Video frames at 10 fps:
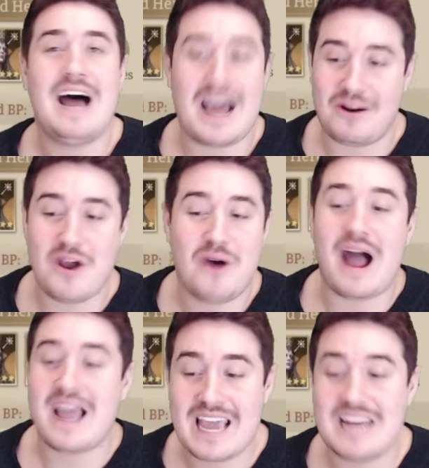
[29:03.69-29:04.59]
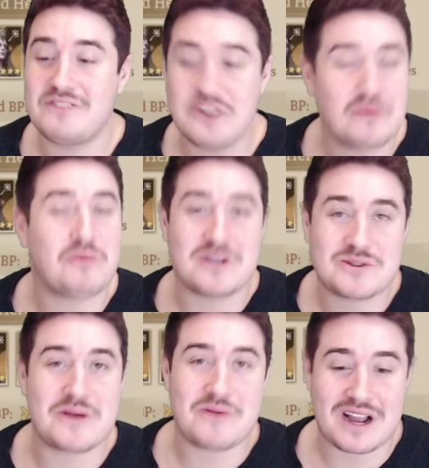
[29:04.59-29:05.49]
I don't know. I can't even do a
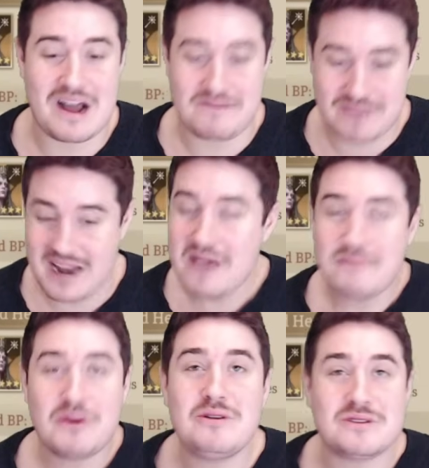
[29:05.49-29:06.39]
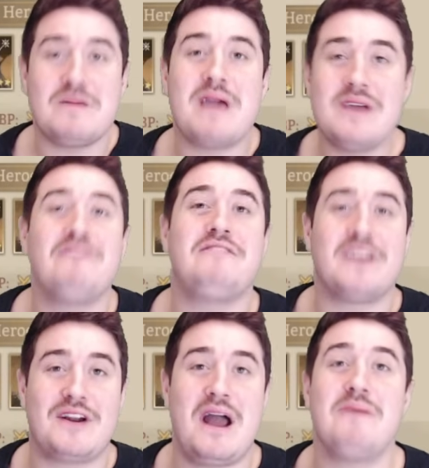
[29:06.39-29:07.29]
121 comp yet, but who knows? Maybe I'll
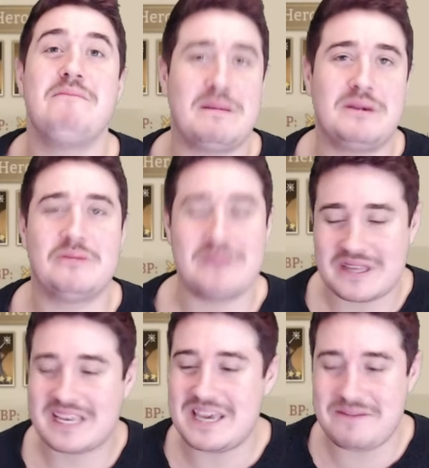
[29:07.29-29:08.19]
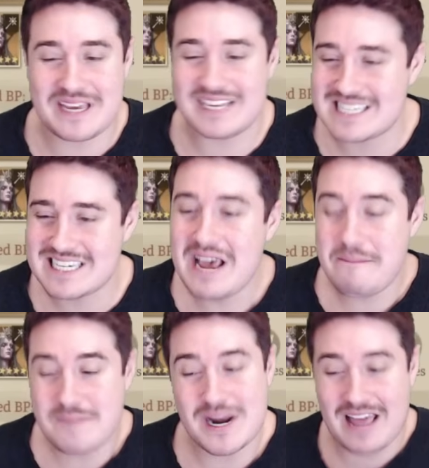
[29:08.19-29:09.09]
figure it out and maybe he'll be the key piece.
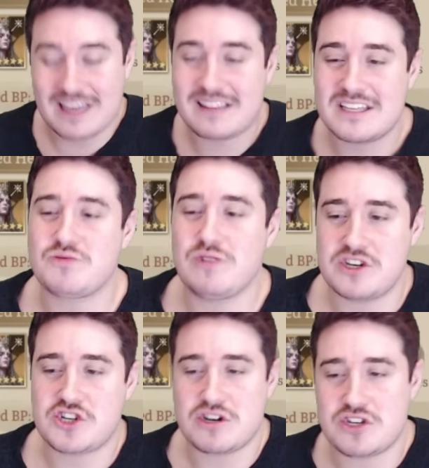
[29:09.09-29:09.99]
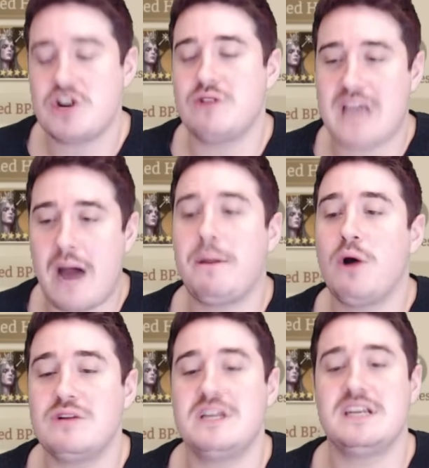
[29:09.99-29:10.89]
But I think this really just shows how
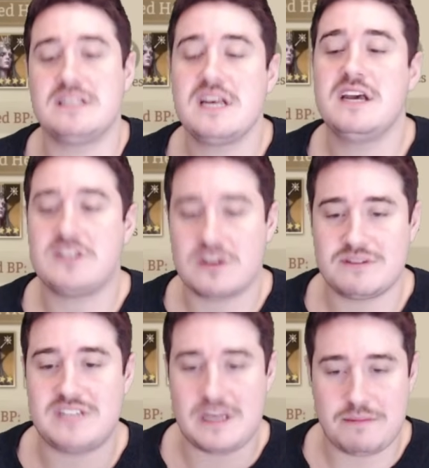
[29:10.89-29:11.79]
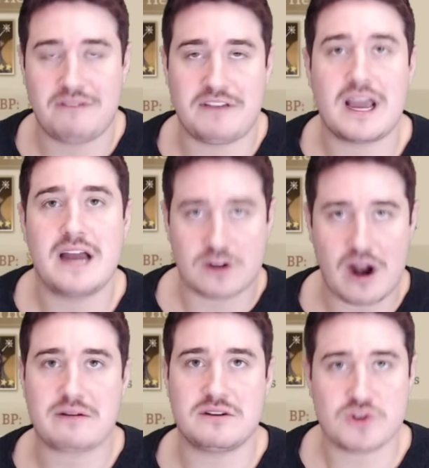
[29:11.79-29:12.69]
potent he is in terms of debuffing and
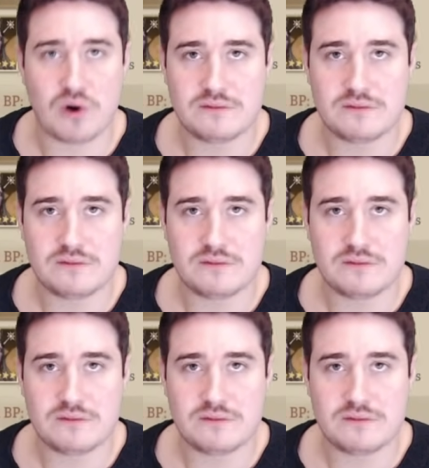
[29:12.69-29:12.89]
crowd control.